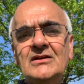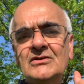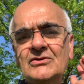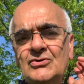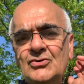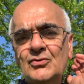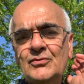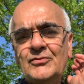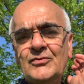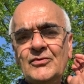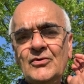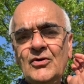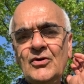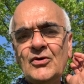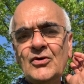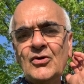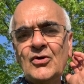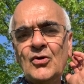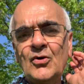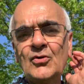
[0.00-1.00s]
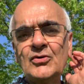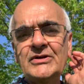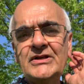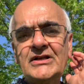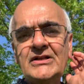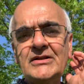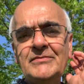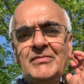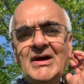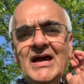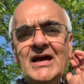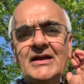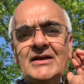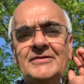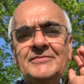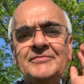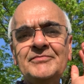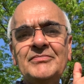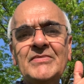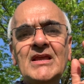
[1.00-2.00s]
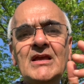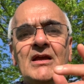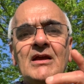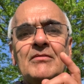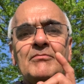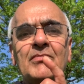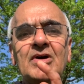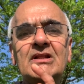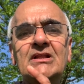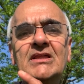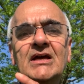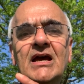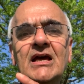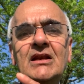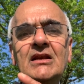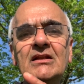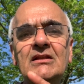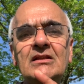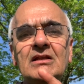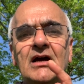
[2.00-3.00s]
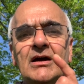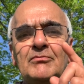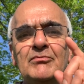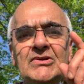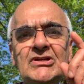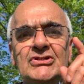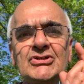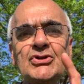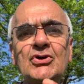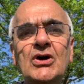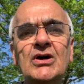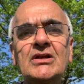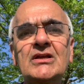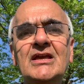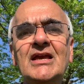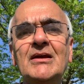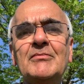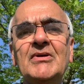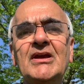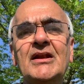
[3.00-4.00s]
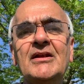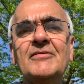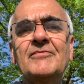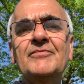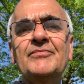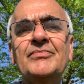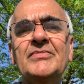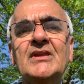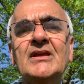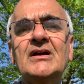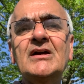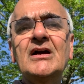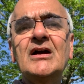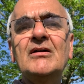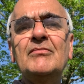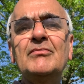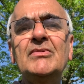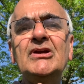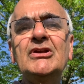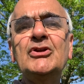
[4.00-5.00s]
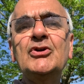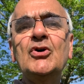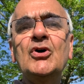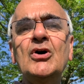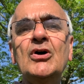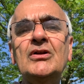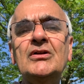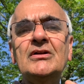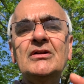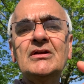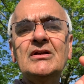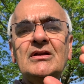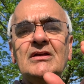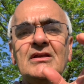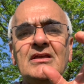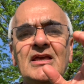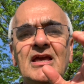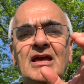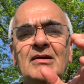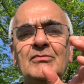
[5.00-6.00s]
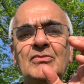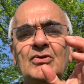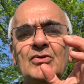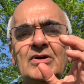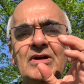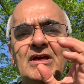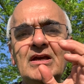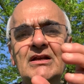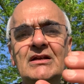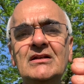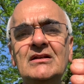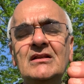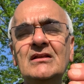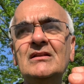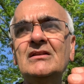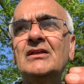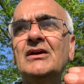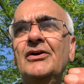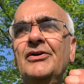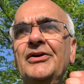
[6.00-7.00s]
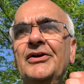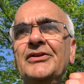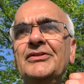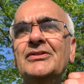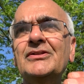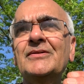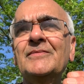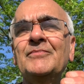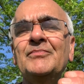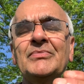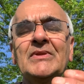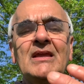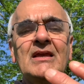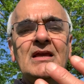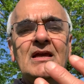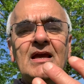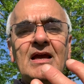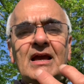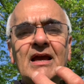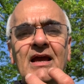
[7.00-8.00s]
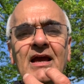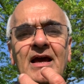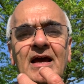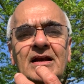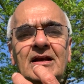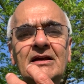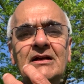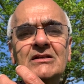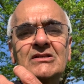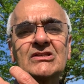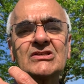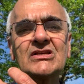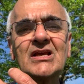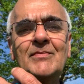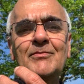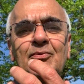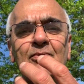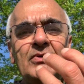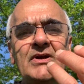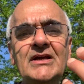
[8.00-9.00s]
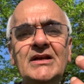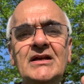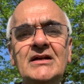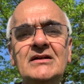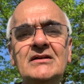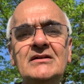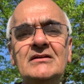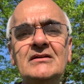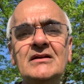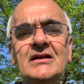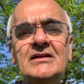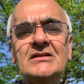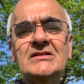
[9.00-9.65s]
too cold in the back. But then a meteor came in. A meteor came to hit the earth, and it separated, it